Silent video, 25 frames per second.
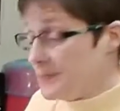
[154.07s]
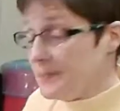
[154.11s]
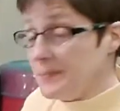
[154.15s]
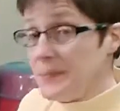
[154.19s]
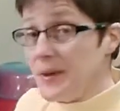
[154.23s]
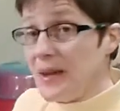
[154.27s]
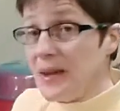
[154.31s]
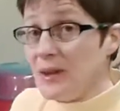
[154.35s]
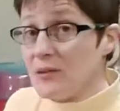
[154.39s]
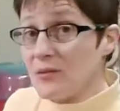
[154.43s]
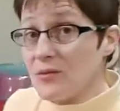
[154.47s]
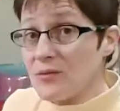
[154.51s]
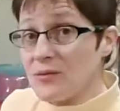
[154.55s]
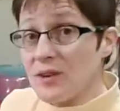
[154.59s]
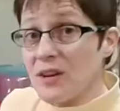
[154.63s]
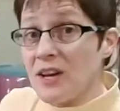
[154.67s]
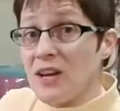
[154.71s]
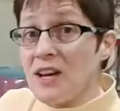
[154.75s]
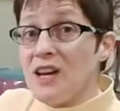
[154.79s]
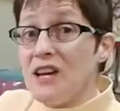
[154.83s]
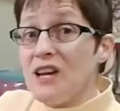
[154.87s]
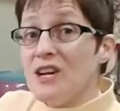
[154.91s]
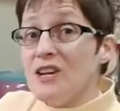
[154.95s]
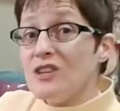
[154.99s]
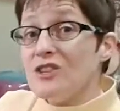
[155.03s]
beef.
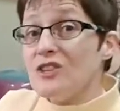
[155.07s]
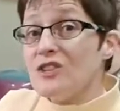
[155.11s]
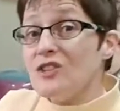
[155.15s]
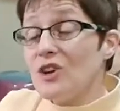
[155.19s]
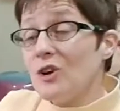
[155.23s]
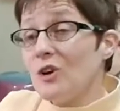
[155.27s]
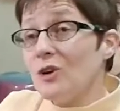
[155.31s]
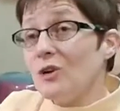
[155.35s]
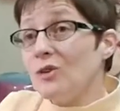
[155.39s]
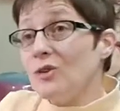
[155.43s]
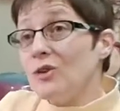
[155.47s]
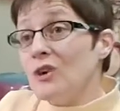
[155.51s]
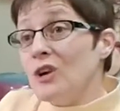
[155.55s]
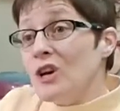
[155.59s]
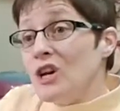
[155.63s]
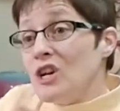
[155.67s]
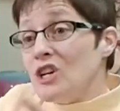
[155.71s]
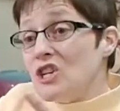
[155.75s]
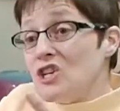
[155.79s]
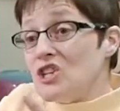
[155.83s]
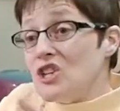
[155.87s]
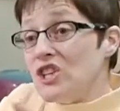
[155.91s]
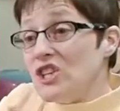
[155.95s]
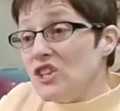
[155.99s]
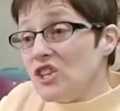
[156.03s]
So
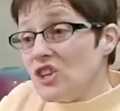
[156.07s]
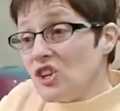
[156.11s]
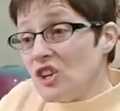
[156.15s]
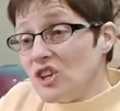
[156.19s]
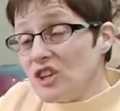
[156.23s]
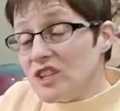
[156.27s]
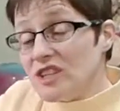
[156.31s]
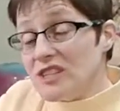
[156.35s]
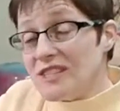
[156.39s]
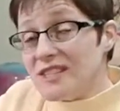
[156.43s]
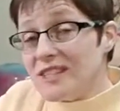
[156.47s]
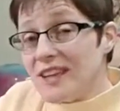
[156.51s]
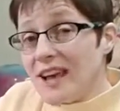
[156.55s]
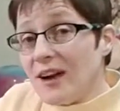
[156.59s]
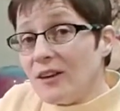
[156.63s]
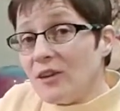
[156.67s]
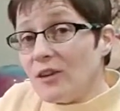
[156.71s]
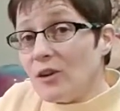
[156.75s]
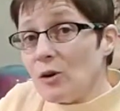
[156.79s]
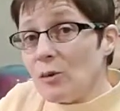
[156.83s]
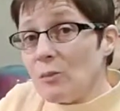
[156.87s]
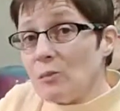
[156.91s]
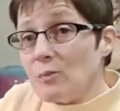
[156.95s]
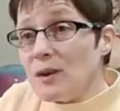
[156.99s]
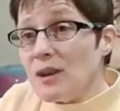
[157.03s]
she had cooked down
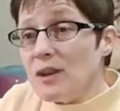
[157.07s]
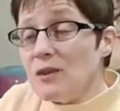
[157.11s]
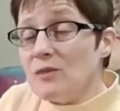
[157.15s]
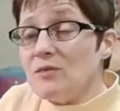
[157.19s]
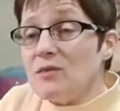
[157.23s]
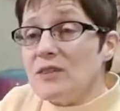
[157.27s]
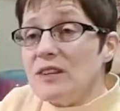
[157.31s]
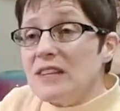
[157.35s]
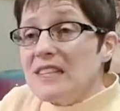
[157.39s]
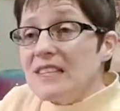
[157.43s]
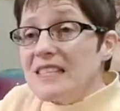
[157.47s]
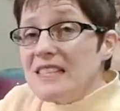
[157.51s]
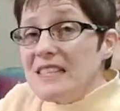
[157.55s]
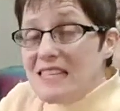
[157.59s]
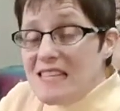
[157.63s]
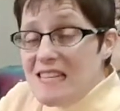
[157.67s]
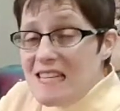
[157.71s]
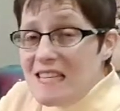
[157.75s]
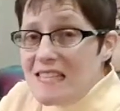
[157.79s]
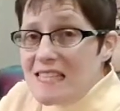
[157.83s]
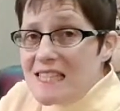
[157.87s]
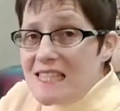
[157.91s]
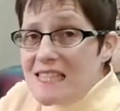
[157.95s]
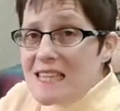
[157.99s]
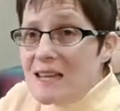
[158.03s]
her beef and
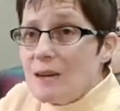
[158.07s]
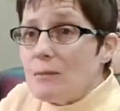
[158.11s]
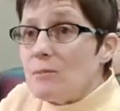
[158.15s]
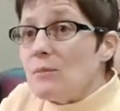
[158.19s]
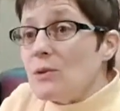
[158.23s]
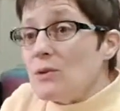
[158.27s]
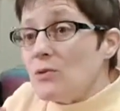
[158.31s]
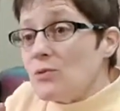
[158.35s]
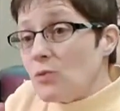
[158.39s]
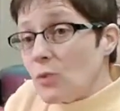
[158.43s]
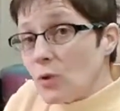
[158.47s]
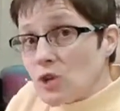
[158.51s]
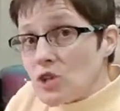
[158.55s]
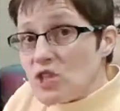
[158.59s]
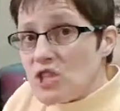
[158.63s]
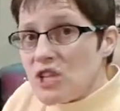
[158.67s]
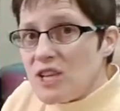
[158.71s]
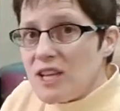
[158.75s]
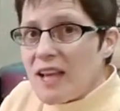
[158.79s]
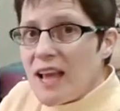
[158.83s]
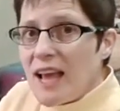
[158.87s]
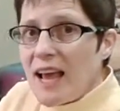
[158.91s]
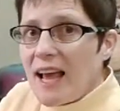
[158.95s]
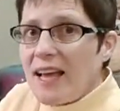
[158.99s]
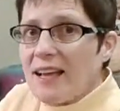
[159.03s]
seasoned it before she
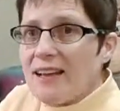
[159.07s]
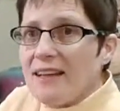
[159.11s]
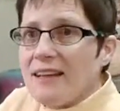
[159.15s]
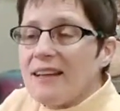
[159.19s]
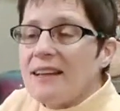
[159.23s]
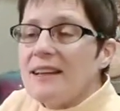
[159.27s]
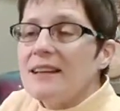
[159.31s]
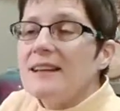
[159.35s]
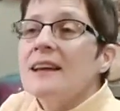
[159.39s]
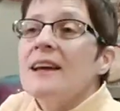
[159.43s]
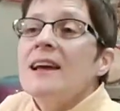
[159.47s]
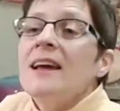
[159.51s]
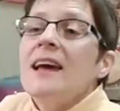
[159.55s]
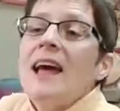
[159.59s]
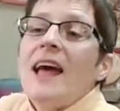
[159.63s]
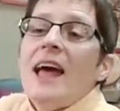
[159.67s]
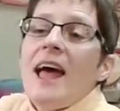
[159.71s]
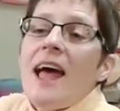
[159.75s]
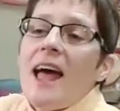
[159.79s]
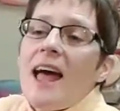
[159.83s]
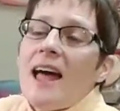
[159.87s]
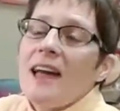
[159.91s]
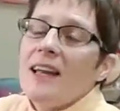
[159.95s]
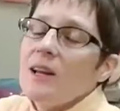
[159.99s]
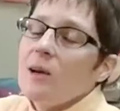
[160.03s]
canned it,
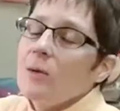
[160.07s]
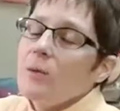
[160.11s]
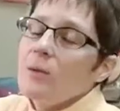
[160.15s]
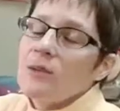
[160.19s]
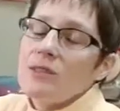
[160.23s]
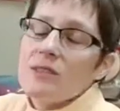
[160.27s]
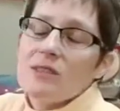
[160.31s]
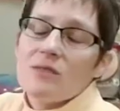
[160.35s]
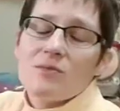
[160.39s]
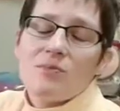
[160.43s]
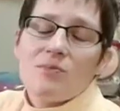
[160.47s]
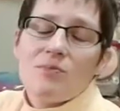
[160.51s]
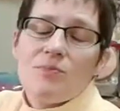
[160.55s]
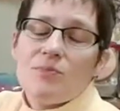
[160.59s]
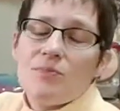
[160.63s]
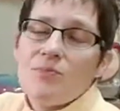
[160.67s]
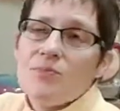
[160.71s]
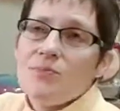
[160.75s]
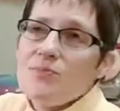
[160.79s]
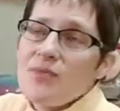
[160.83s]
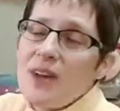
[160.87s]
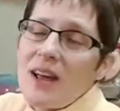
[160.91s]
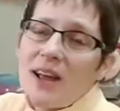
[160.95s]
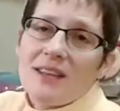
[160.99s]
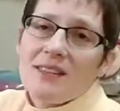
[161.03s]
and it was
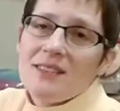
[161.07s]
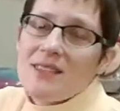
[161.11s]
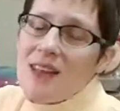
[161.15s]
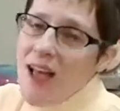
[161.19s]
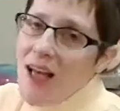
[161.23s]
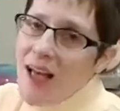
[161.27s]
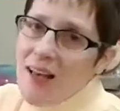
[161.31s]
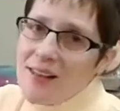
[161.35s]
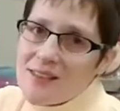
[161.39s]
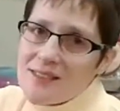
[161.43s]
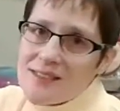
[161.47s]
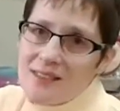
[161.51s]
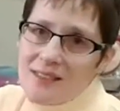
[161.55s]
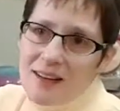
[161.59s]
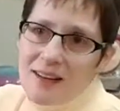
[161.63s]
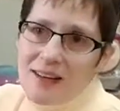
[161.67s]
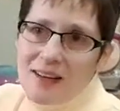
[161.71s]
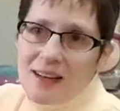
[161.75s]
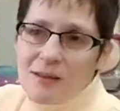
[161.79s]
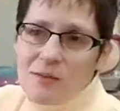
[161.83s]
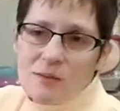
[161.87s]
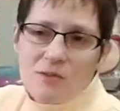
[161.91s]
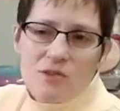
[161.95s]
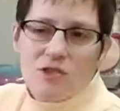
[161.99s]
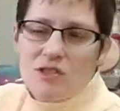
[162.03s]
fantastic.
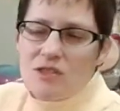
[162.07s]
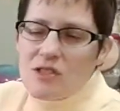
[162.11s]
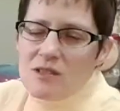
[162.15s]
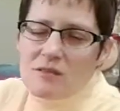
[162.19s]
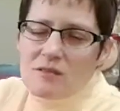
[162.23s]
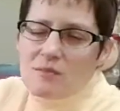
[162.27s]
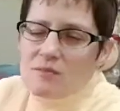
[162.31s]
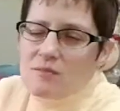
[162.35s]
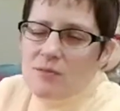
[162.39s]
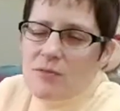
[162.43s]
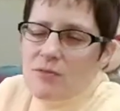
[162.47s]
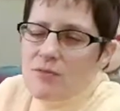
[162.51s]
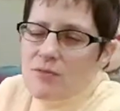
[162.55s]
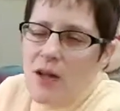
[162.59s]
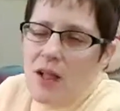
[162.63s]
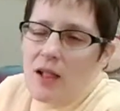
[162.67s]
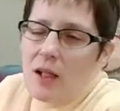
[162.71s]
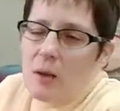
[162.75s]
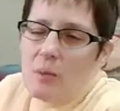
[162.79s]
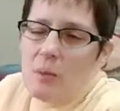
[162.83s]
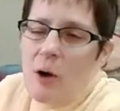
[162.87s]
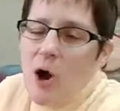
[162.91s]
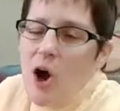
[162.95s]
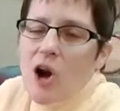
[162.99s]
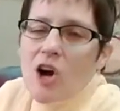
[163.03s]
It just fell
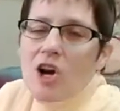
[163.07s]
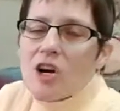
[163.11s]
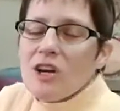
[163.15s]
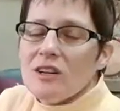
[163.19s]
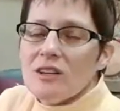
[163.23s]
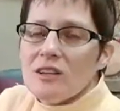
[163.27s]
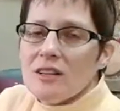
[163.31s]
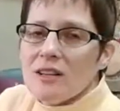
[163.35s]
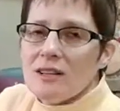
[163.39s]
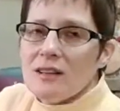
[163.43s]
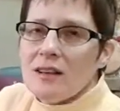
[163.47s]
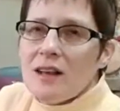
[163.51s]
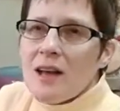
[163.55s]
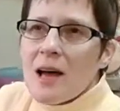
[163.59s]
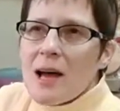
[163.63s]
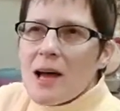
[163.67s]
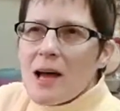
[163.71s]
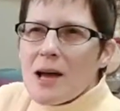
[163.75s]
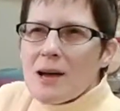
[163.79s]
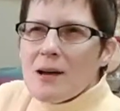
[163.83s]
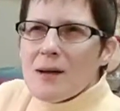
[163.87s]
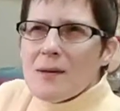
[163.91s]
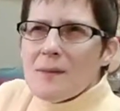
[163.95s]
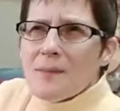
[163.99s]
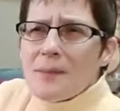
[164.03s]
apart, and
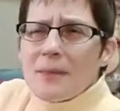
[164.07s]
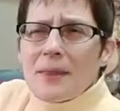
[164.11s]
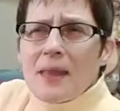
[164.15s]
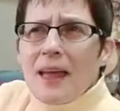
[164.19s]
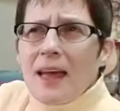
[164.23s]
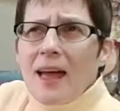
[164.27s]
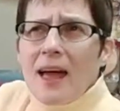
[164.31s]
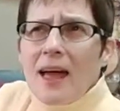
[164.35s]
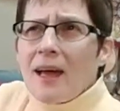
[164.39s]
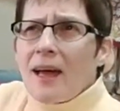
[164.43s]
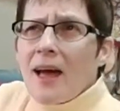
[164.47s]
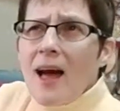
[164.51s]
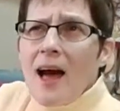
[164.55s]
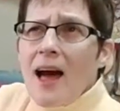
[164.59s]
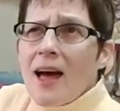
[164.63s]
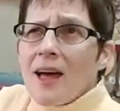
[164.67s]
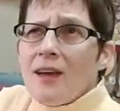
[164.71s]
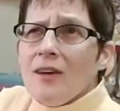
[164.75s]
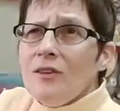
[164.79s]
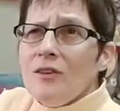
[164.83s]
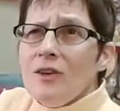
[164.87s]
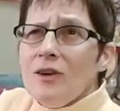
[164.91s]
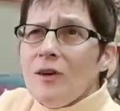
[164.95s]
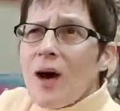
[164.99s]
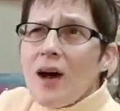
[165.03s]
I
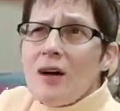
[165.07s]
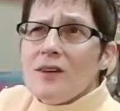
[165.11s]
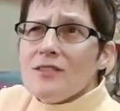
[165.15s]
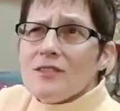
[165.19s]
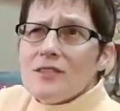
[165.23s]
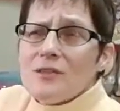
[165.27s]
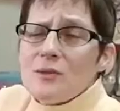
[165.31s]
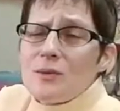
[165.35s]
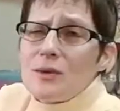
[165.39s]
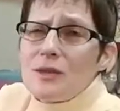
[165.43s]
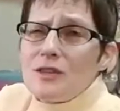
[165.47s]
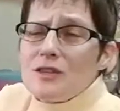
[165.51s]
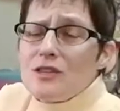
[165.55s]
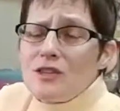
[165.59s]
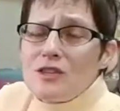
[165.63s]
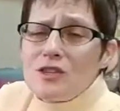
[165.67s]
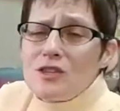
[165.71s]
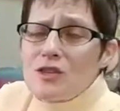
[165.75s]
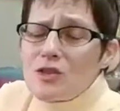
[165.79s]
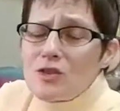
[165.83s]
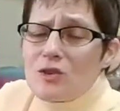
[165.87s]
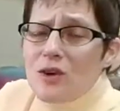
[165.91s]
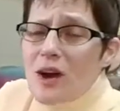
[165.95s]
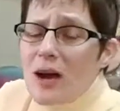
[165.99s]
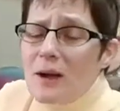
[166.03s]
don't know how else to
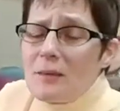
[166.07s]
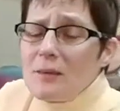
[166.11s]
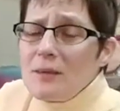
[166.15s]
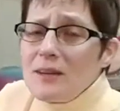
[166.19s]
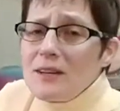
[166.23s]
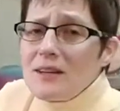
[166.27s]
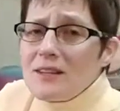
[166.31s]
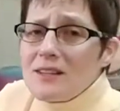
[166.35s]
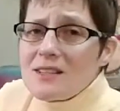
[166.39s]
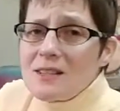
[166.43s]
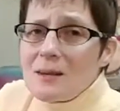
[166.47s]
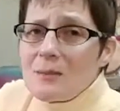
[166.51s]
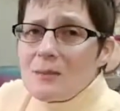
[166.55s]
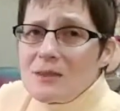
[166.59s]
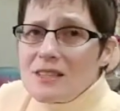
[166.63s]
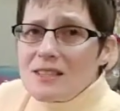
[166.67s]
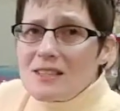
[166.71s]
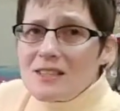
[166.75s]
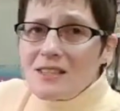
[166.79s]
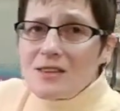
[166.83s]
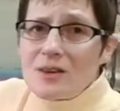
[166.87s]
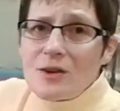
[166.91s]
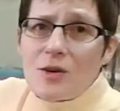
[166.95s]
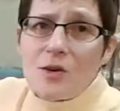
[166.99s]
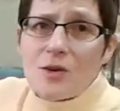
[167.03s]
describe it except
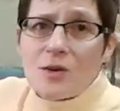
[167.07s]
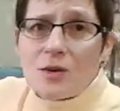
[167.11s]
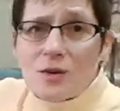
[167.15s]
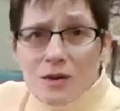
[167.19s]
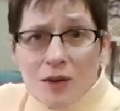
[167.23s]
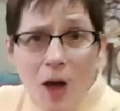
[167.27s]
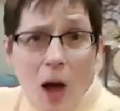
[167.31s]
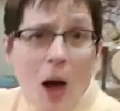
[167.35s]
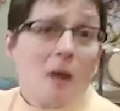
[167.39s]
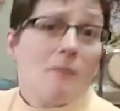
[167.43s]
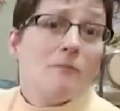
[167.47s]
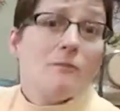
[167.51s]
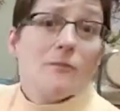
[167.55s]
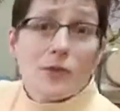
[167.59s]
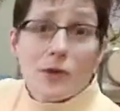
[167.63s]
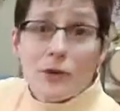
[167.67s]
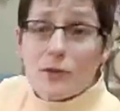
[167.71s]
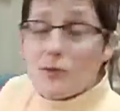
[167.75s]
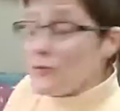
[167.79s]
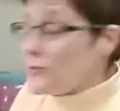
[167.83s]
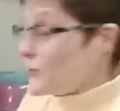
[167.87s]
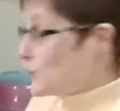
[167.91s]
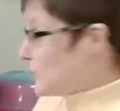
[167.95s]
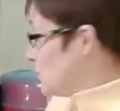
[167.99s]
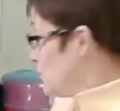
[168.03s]
it's comfort
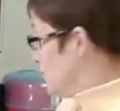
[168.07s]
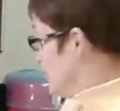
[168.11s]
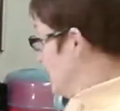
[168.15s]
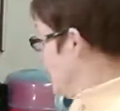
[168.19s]
food.